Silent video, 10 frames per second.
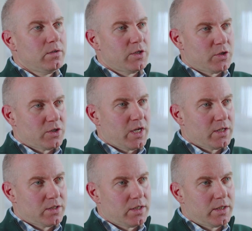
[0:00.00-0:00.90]
There's a
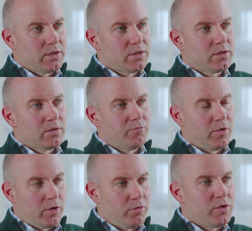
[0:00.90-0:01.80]
second study that's
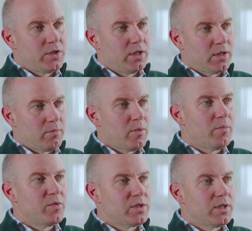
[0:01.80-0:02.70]
recruiting at the
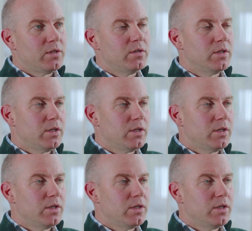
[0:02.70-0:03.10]
moment in the